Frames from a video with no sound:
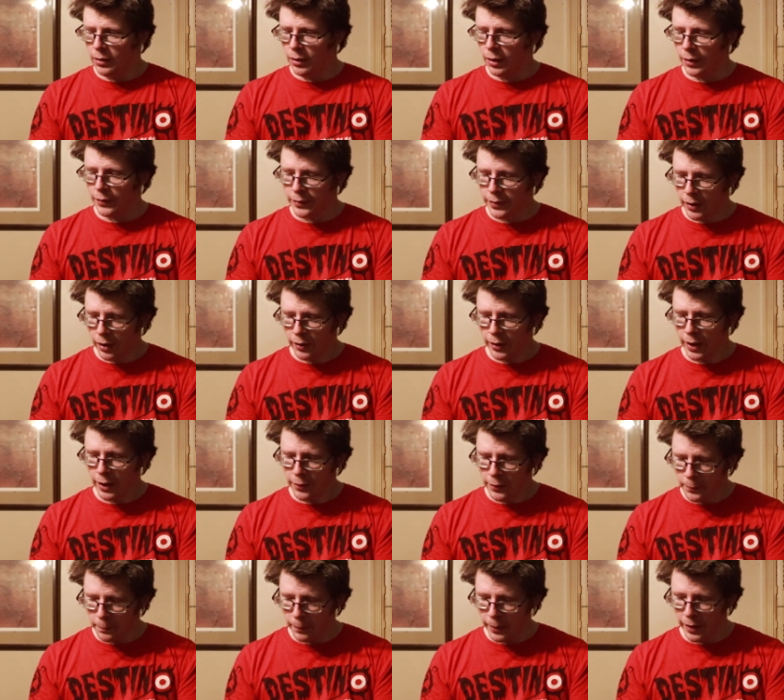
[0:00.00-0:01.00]
Until then,
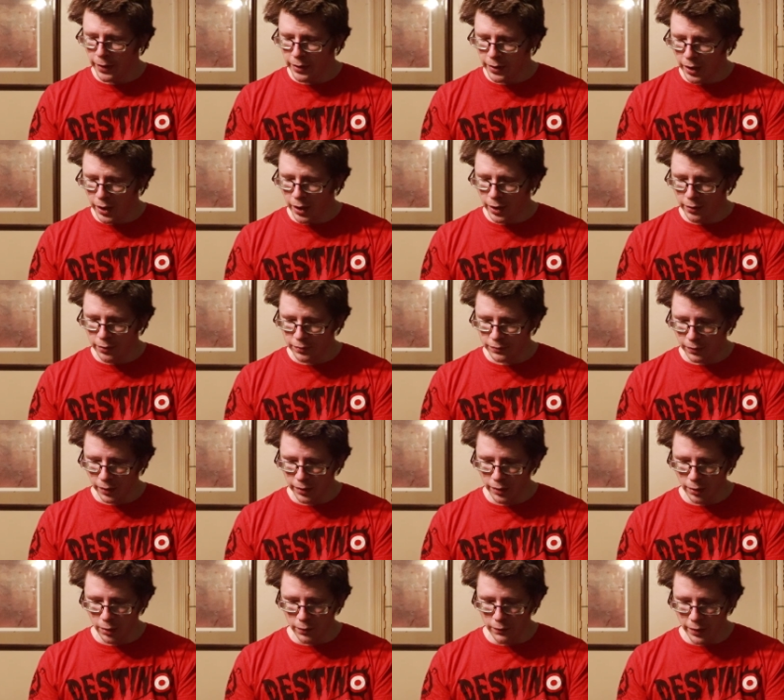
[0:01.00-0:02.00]
it's been a fun
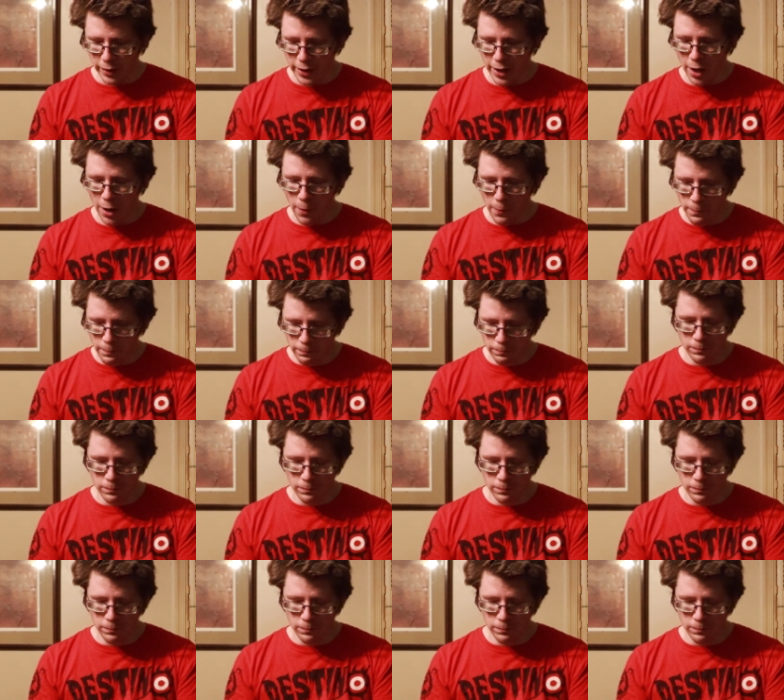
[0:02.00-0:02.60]
little video.